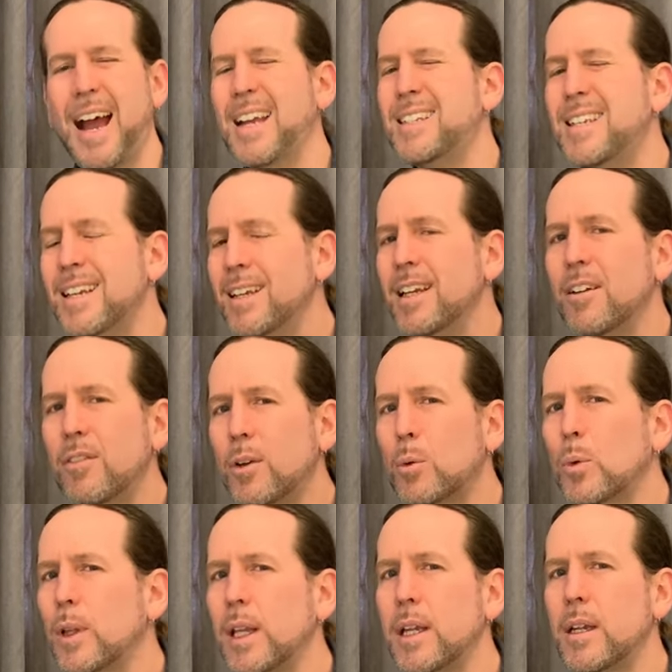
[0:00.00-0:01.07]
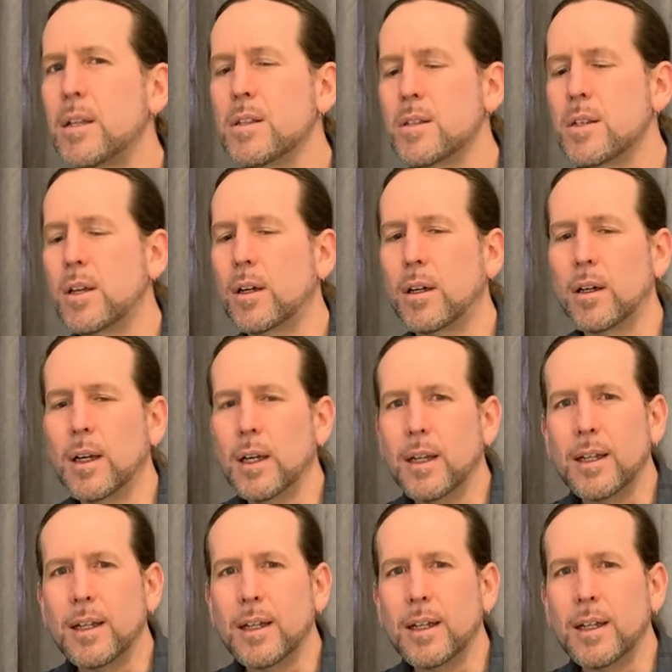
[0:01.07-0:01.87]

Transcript: I didn't even really consider